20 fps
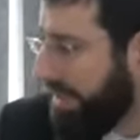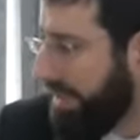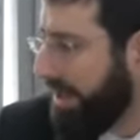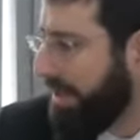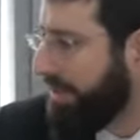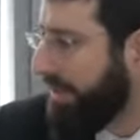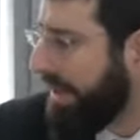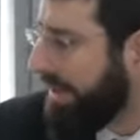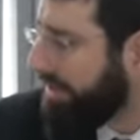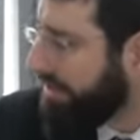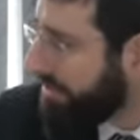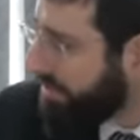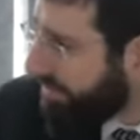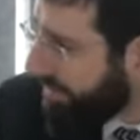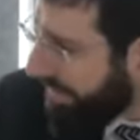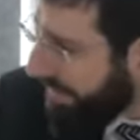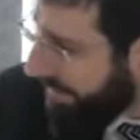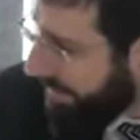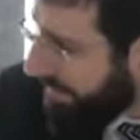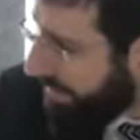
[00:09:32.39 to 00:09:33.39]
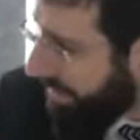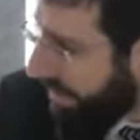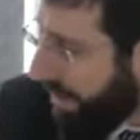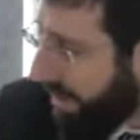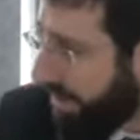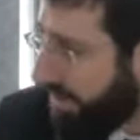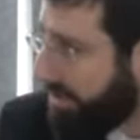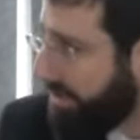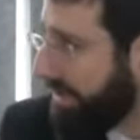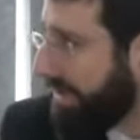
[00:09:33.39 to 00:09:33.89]
they already decreed
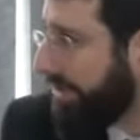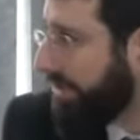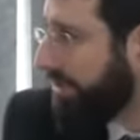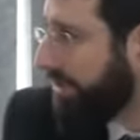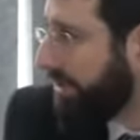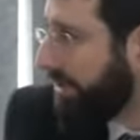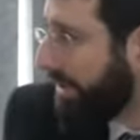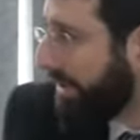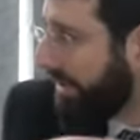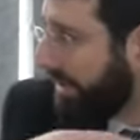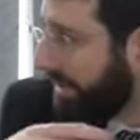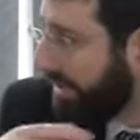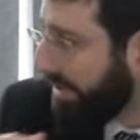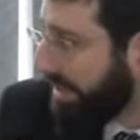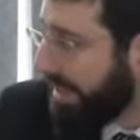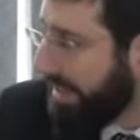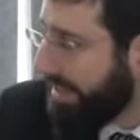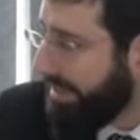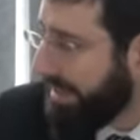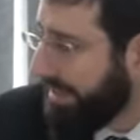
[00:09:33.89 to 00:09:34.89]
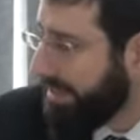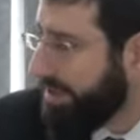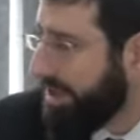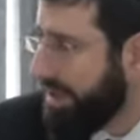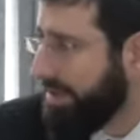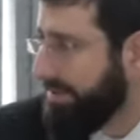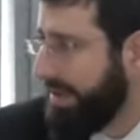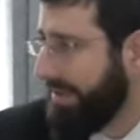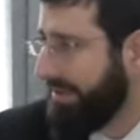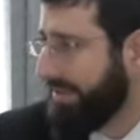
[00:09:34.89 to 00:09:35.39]
hundred years earlier that
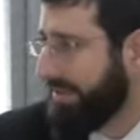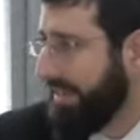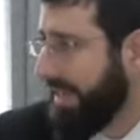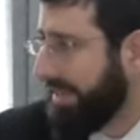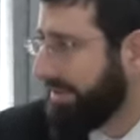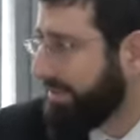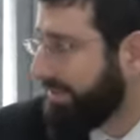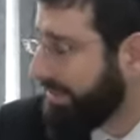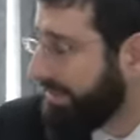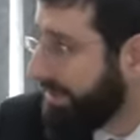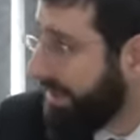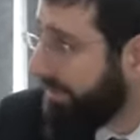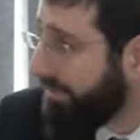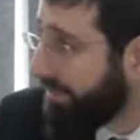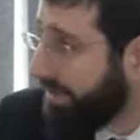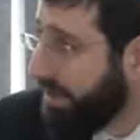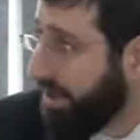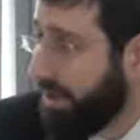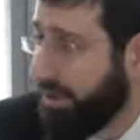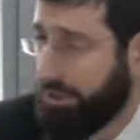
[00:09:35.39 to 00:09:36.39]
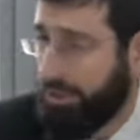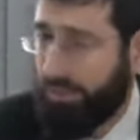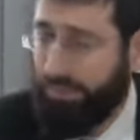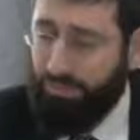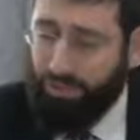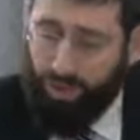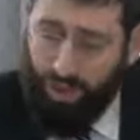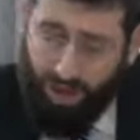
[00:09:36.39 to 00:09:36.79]
Goyim have a status of a zav for Kachim.